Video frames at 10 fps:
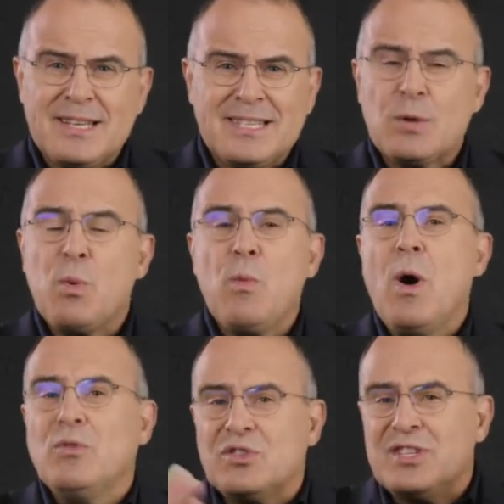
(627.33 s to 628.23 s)
And he said, we
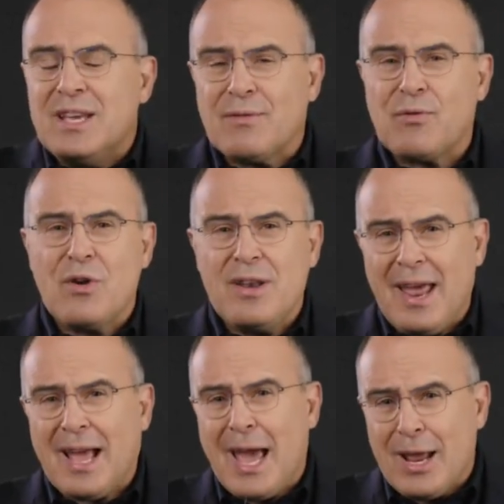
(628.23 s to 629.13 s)
won't see it for a
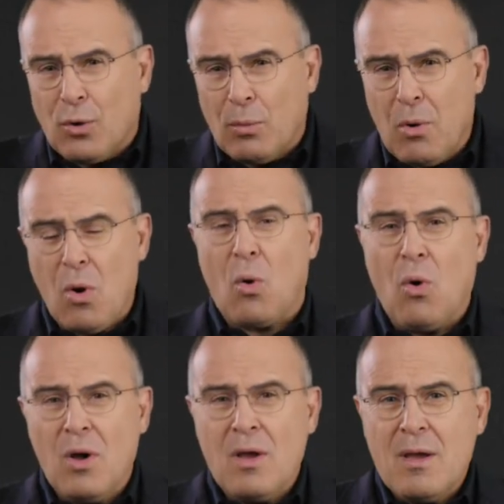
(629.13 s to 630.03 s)
decade or
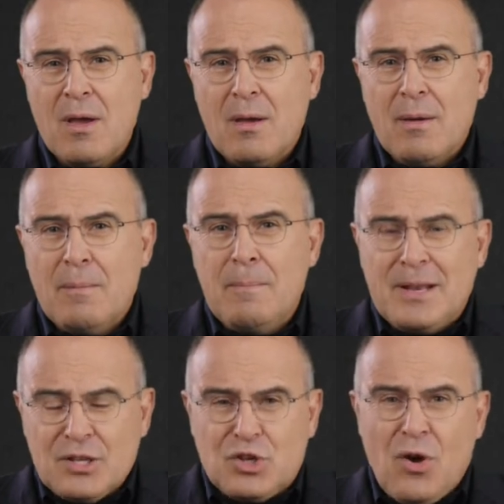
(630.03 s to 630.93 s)
more,
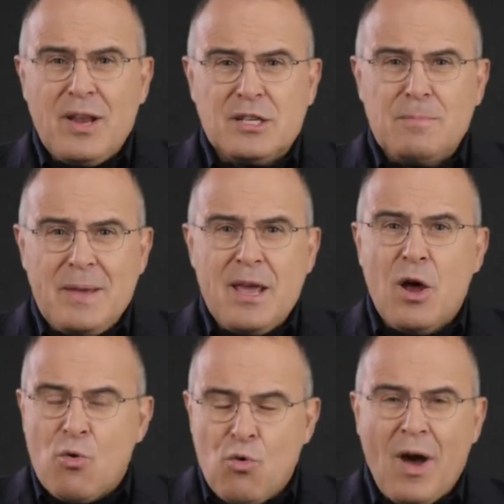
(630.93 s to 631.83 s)
but it's going to
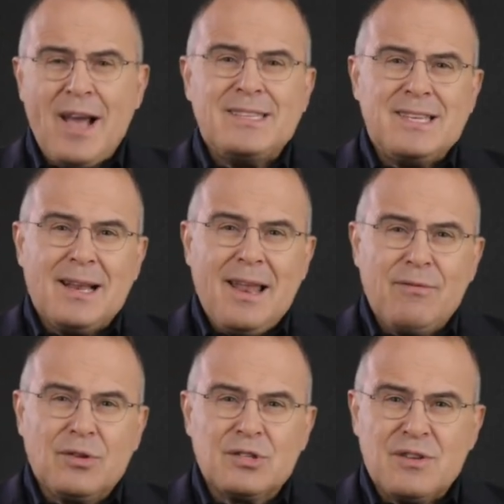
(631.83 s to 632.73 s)
be rising
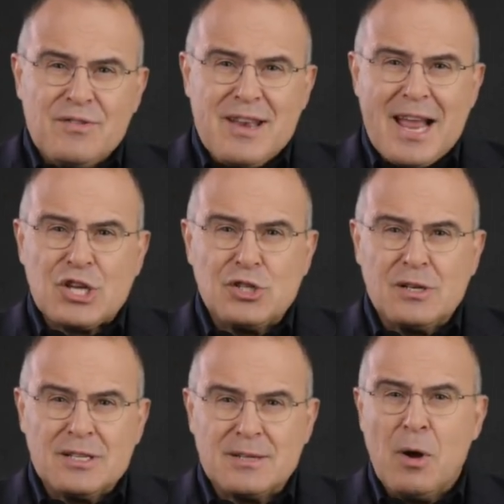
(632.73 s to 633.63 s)
levels of
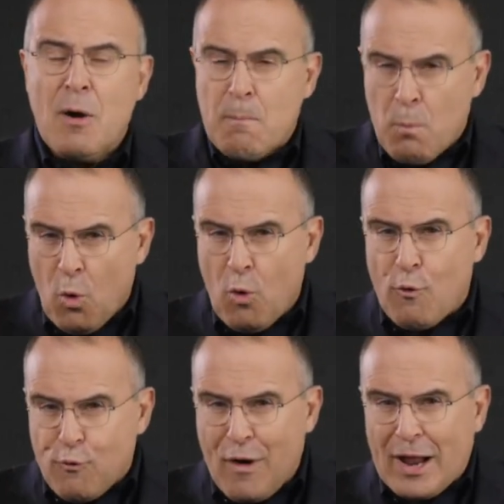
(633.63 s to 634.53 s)
nationalism,
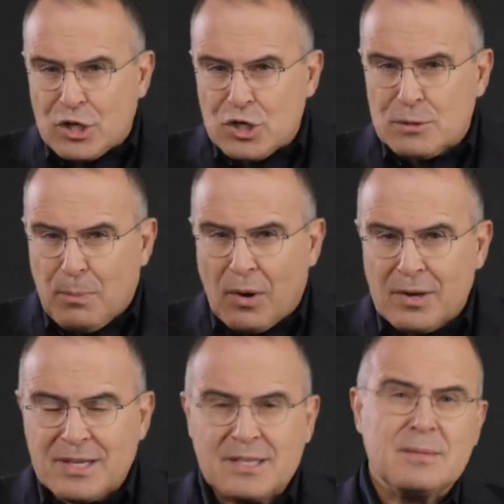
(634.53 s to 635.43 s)
more fractious
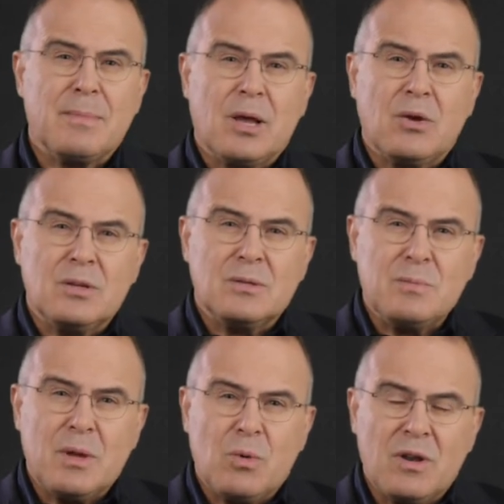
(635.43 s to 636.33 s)
politics. And my
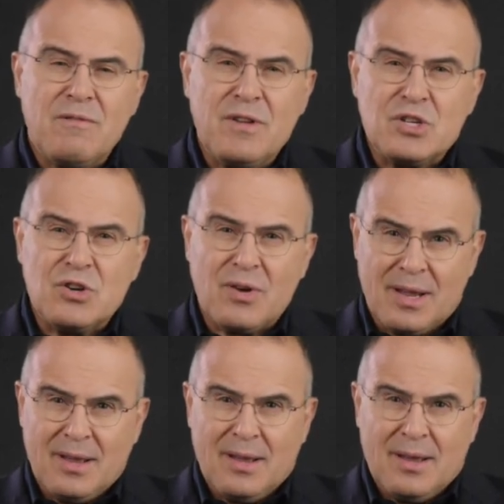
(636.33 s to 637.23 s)
goodness me, what a
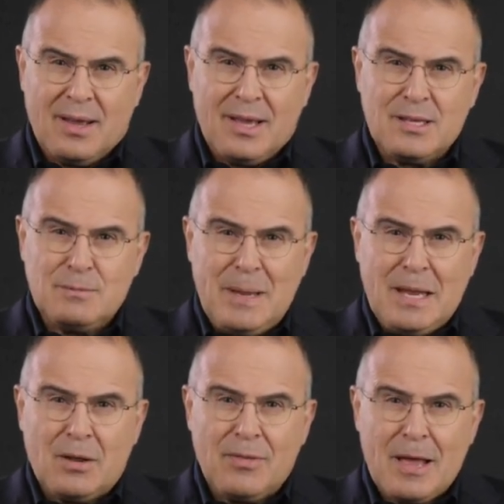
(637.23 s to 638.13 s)
visionary he has
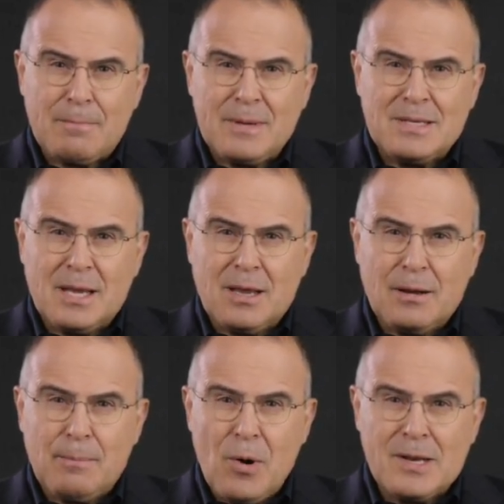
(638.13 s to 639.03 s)
been on that
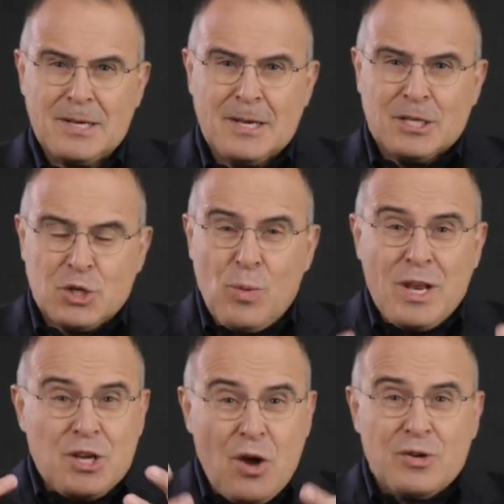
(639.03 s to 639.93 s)
particular point. So
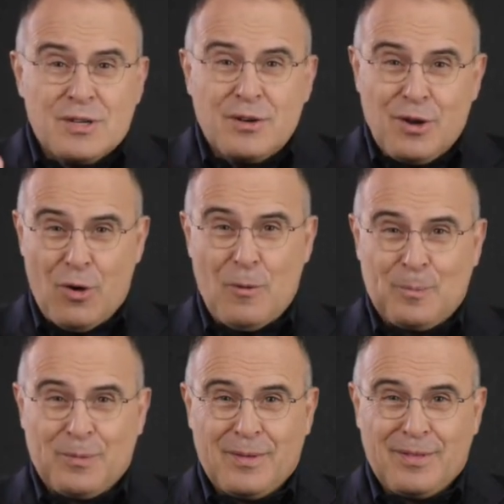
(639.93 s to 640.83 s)
we don't know
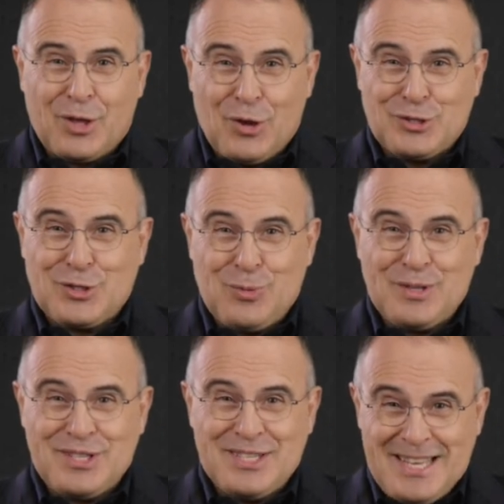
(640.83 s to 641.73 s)
the
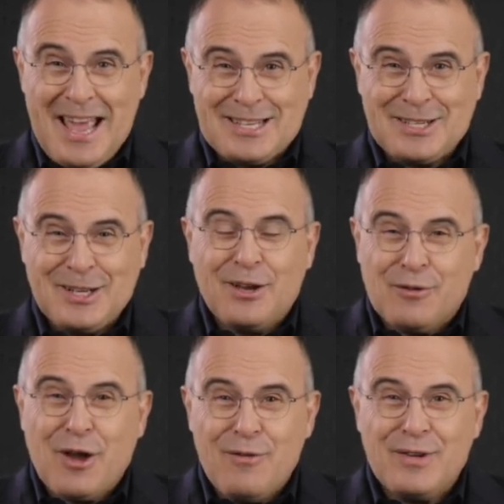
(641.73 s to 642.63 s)
consequences yet
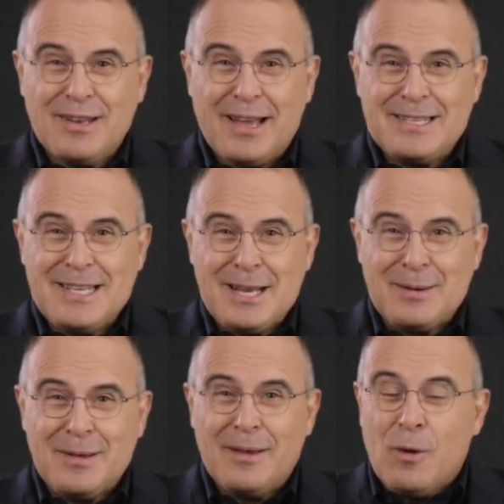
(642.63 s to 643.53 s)
of
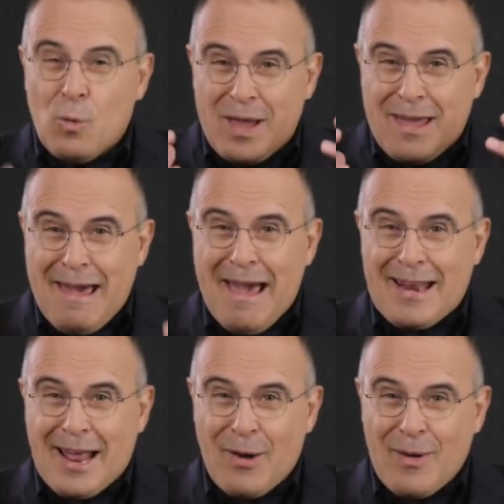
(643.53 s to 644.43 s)
COVID-19. We
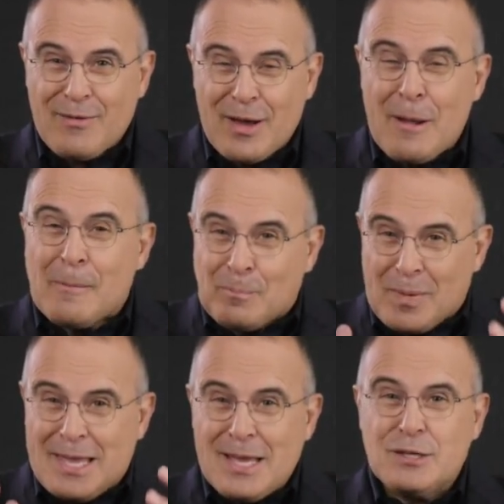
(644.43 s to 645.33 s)
can, however,
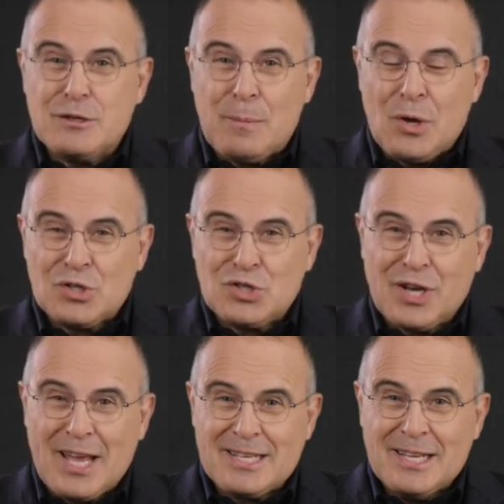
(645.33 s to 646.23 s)
begin to
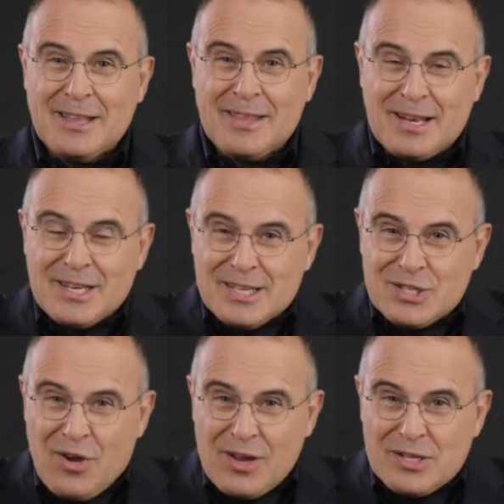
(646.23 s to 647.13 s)
postulate that it
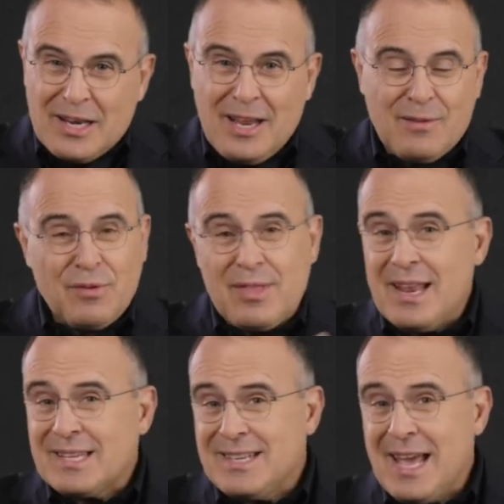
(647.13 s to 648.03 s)
is going to lead for the
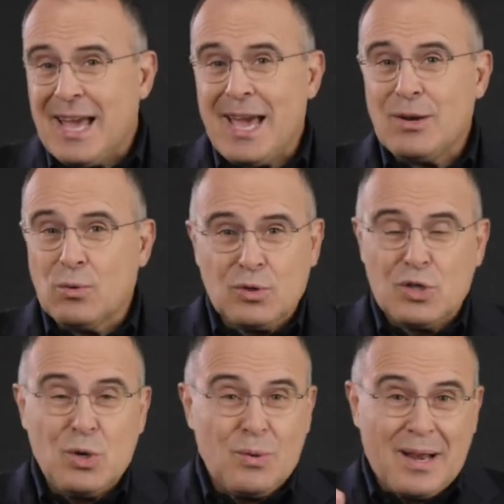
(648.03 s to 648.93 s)
next decade or
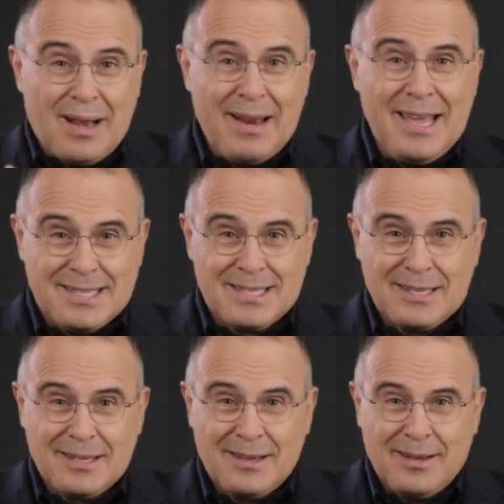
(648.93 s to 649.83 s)
two at
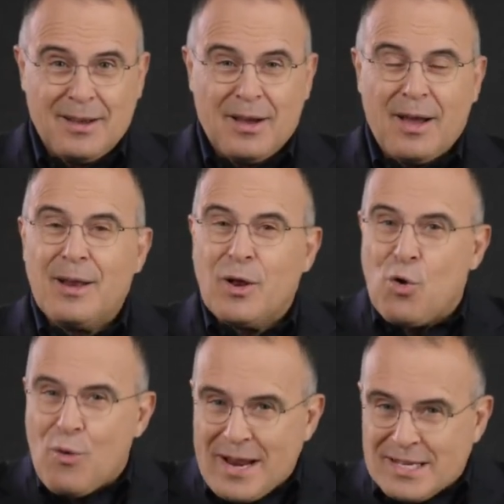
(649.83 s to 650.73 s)
least in
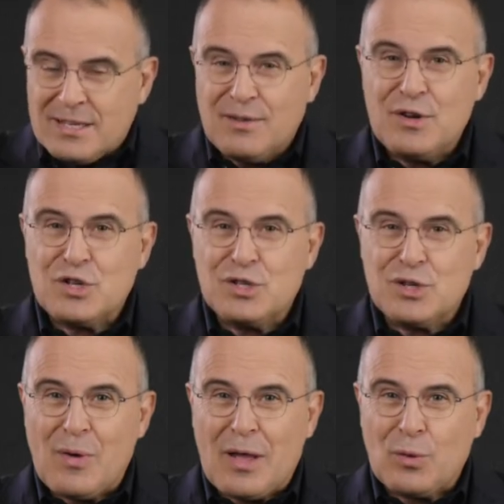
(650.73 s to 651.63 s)
greater
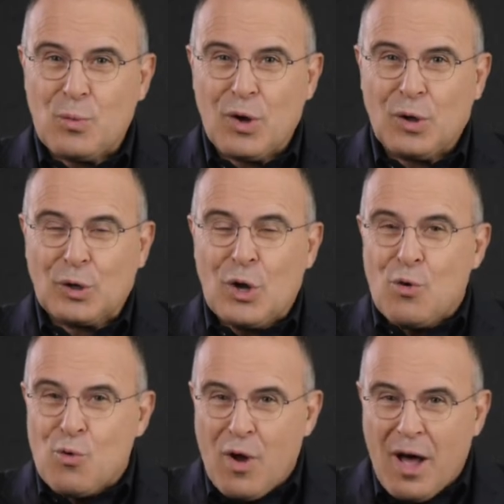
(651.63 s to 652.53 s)
divisions around the world
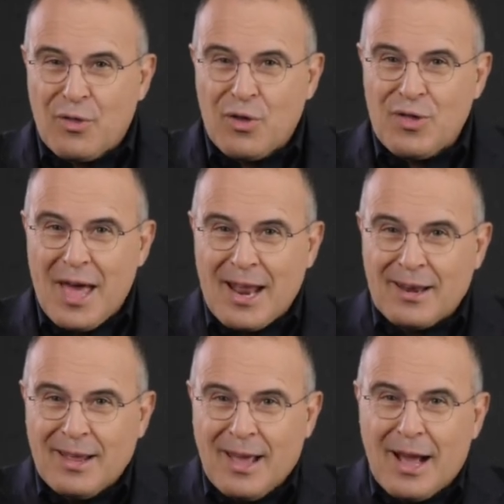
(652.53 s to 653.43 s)
rather
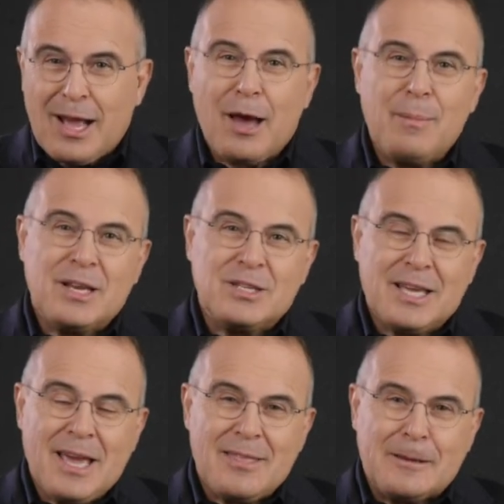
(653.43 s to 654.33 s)
than a coming
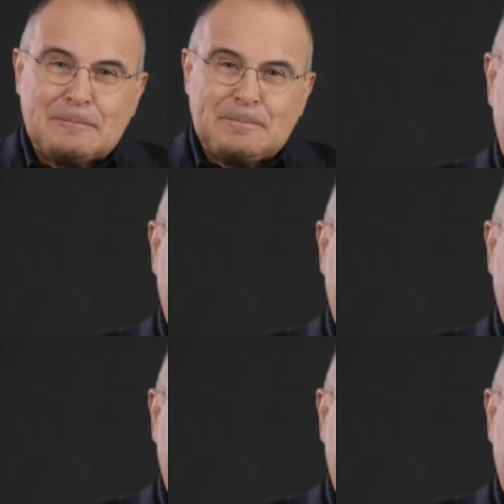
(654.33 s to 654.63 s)
together.